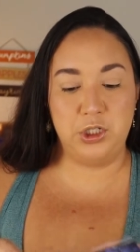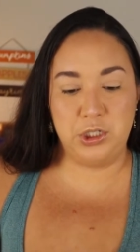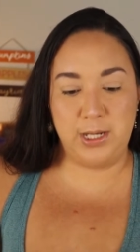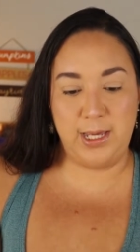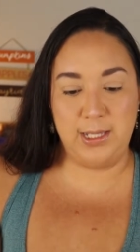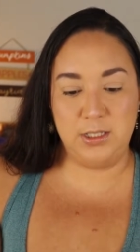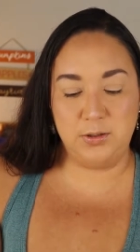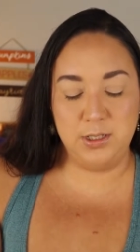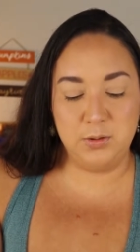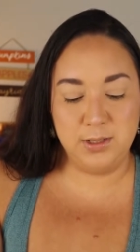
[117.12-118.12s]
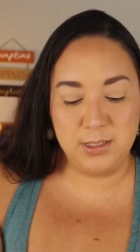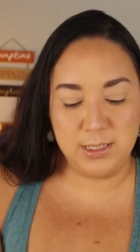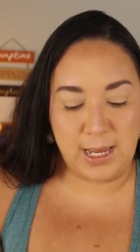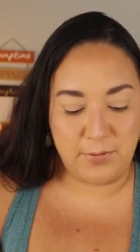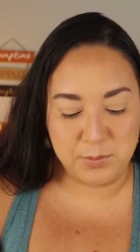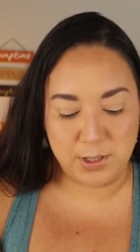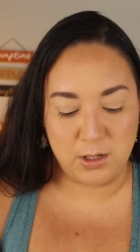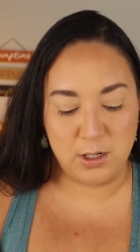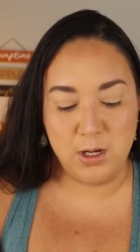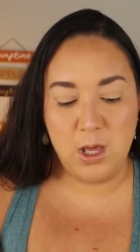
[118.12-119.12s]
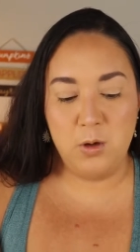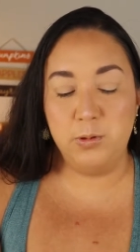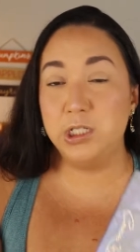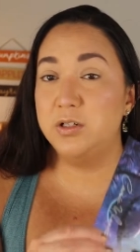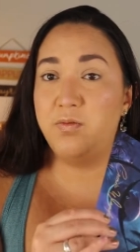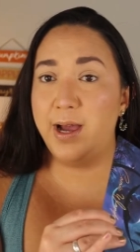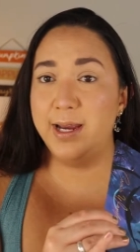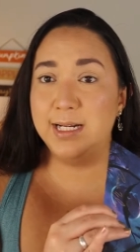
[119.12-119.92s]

shades. So this one doesn't have a mirror, which is fine.